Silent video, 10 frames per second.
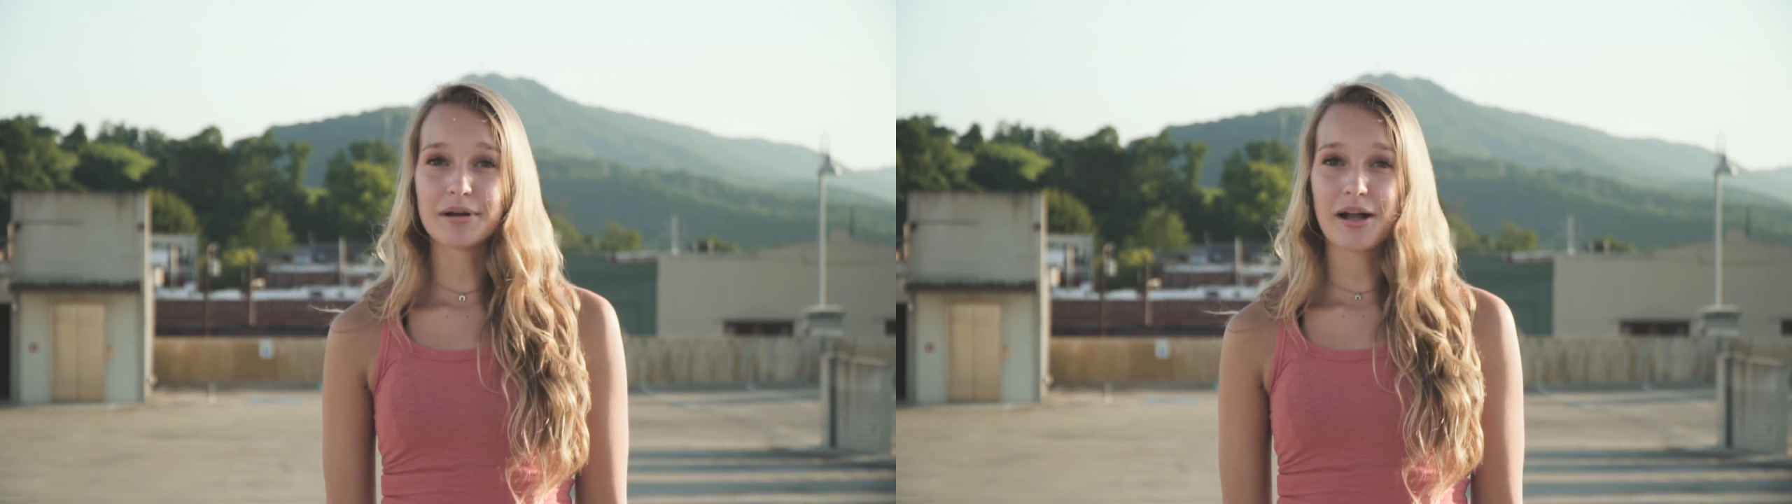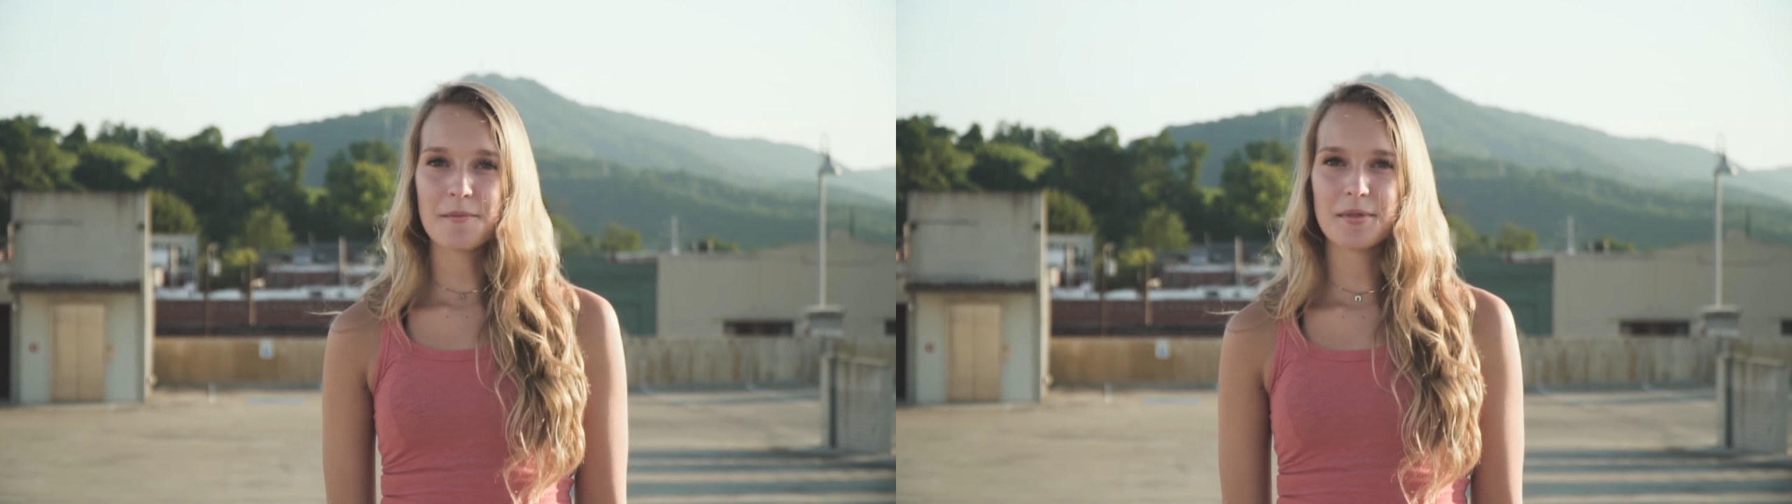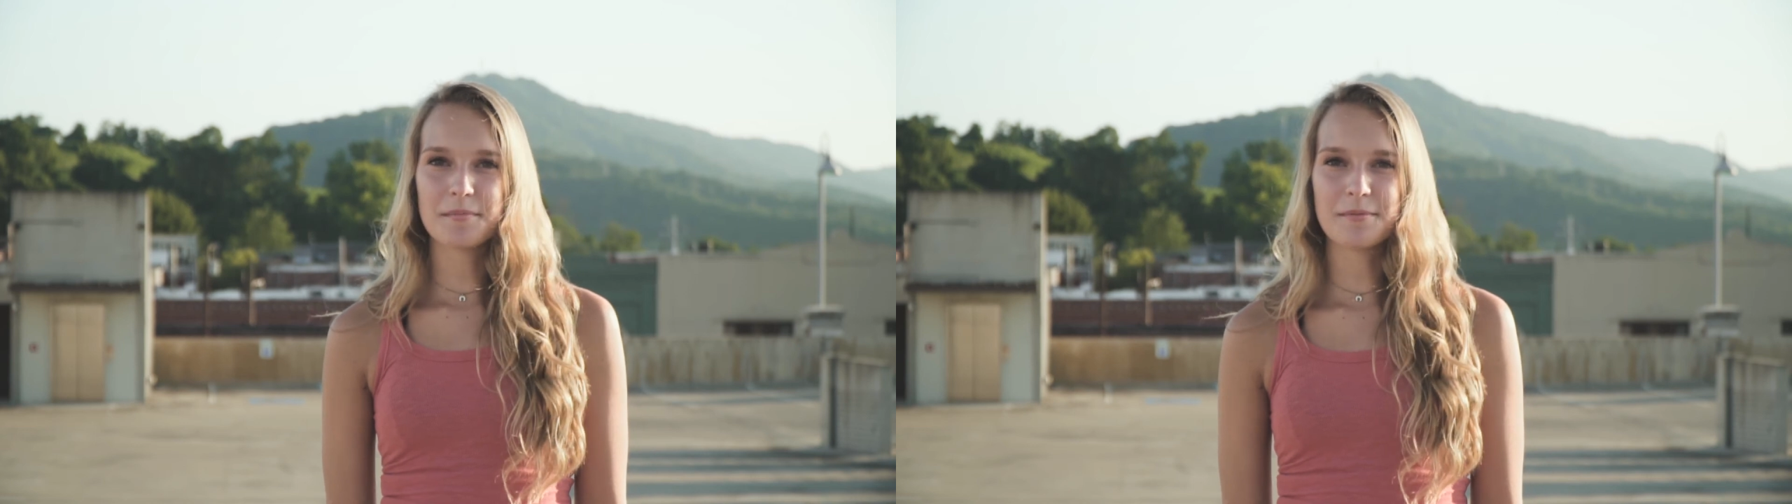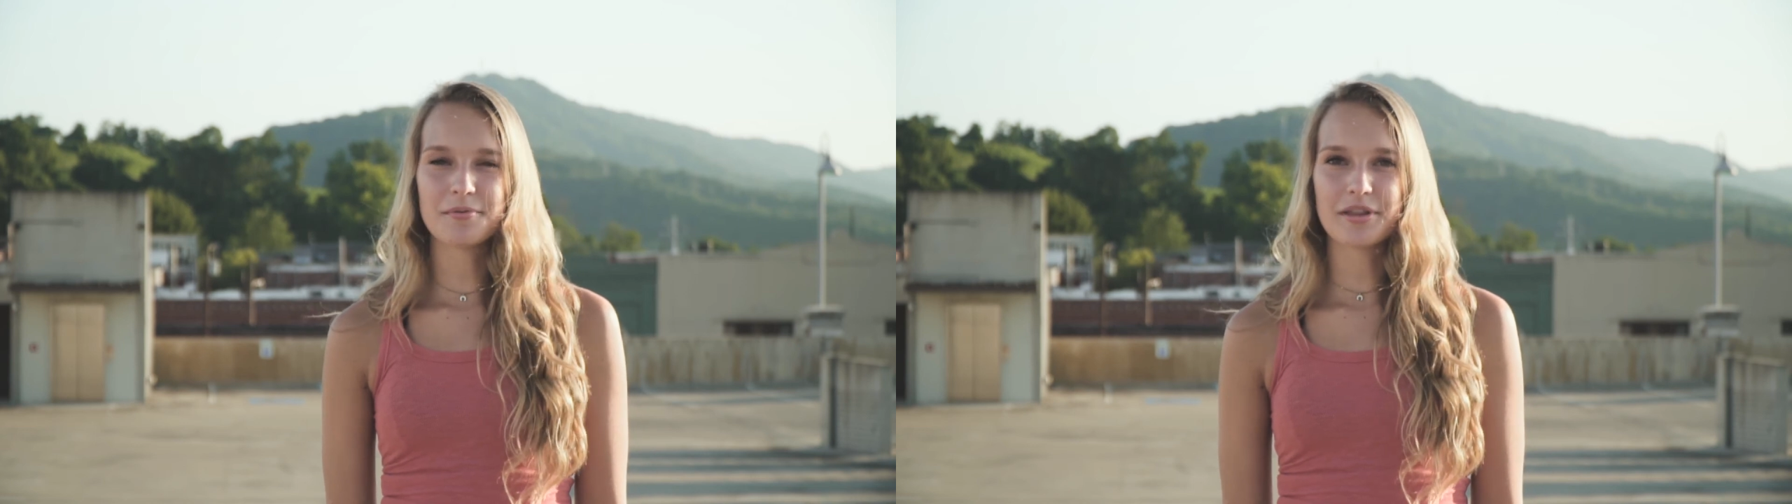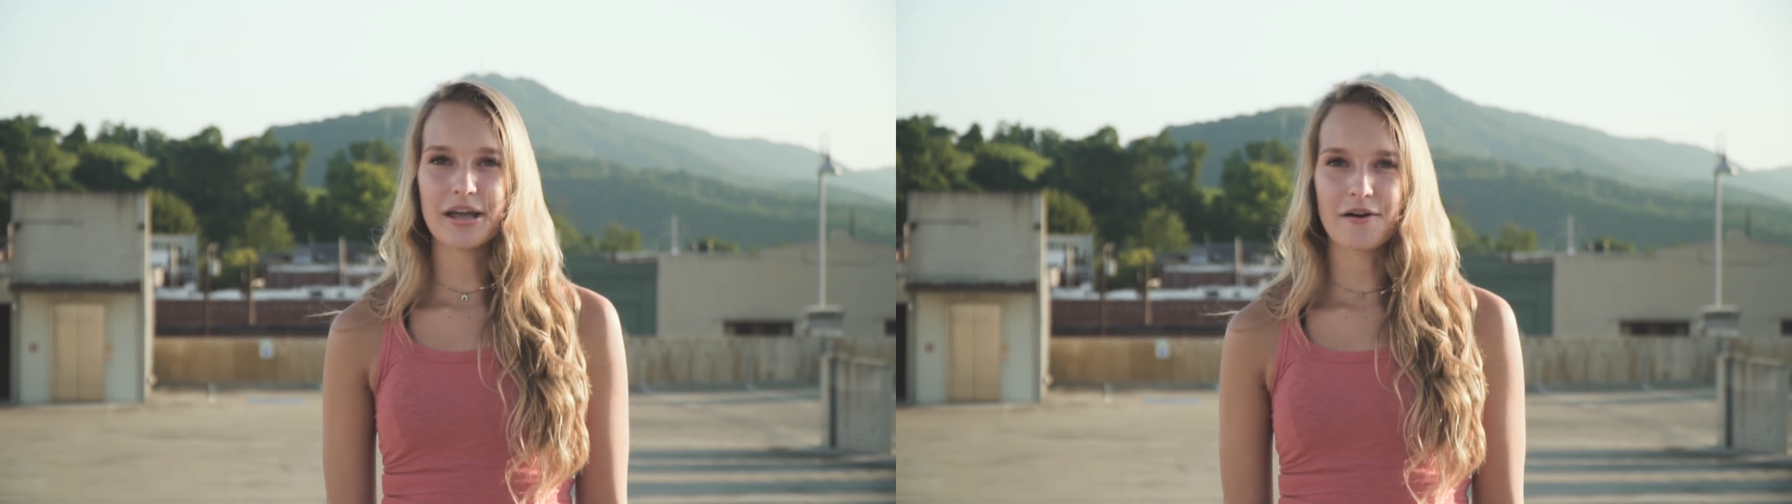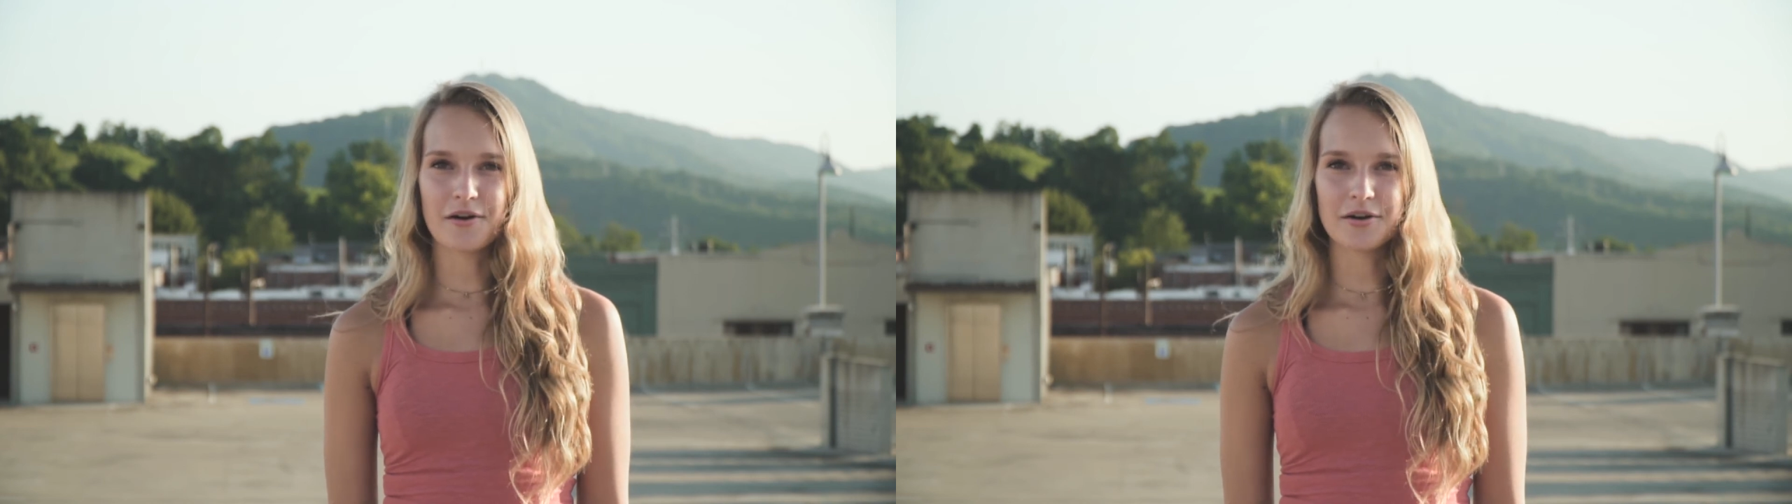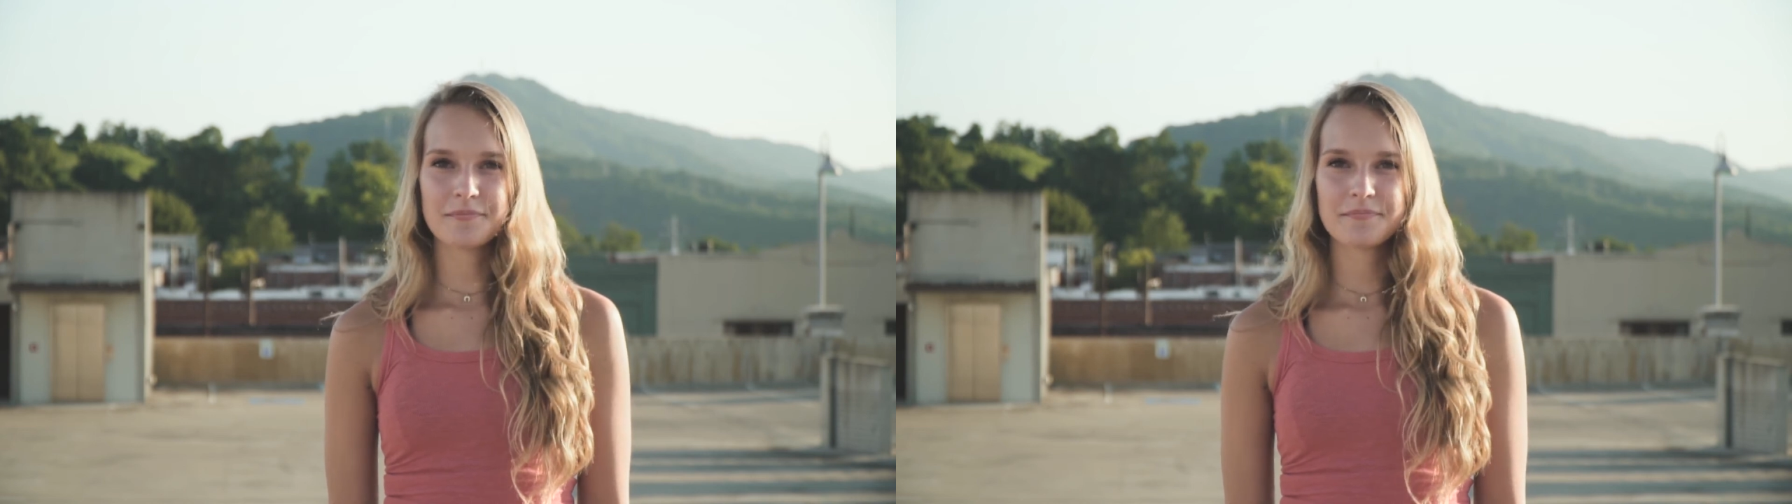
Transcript: become the people they are.